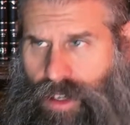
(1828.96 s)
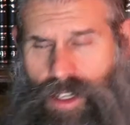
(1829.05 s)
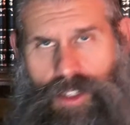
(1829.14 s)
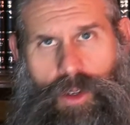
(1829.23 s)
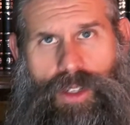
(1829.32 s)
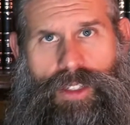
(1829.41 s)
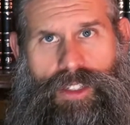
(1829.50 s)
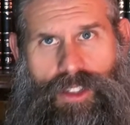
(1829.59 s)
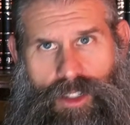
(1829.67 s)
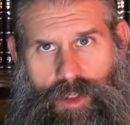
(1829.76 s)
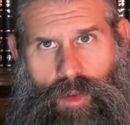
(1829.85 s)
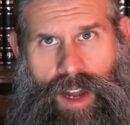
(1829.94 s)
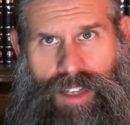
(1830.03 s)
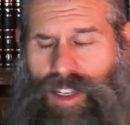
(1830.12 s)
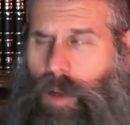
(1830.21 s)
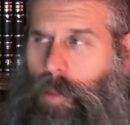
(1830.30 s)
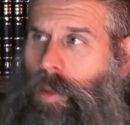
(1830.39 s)
he's going to start to rise
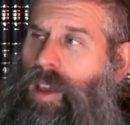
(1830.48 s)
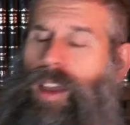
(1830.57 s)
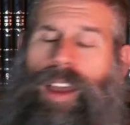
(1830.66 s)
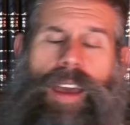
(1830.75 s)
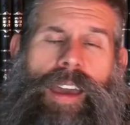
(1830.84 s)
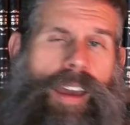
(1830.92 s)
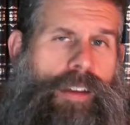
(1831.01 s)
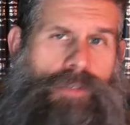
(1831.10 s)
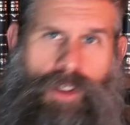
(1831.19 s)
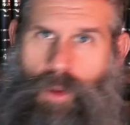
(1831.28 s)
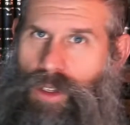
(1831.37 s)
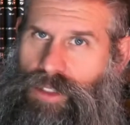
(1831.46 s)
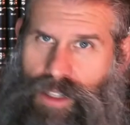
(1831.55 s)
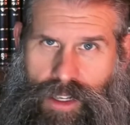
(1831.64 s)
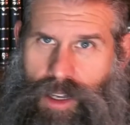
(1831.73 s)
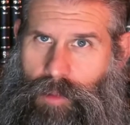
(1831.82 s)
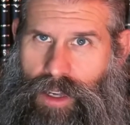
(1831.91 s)
up. Everyone's going
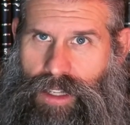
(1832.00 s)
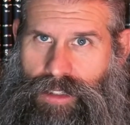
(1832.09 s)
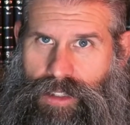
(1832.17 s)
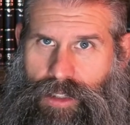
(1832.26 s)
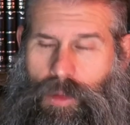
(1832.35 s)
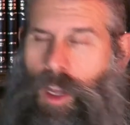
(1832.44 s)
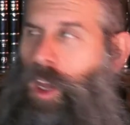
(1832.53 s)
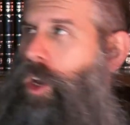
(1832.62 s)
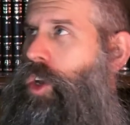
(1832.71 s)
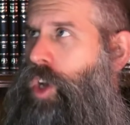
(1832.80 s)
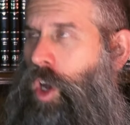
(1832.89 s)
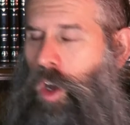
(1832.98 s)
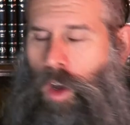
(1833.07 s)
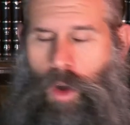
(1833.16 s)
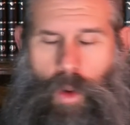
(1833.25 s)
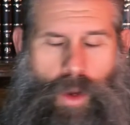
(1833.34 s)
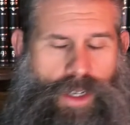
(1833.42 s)
to come against him.
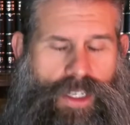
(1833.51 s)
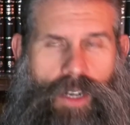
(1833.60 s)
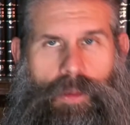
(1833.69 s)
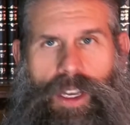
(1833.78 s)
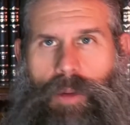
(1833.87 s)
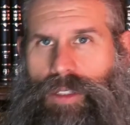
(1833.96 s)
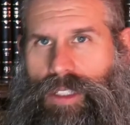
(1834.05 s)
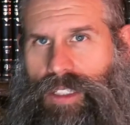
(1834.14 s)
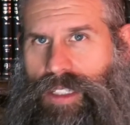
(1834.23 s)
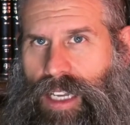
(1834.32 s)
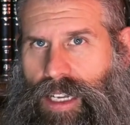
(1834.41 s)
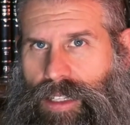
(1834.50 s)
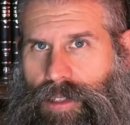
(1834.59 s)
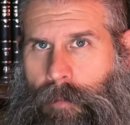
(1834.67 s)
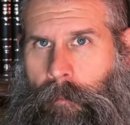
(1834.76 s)
No one is going to be able to stand.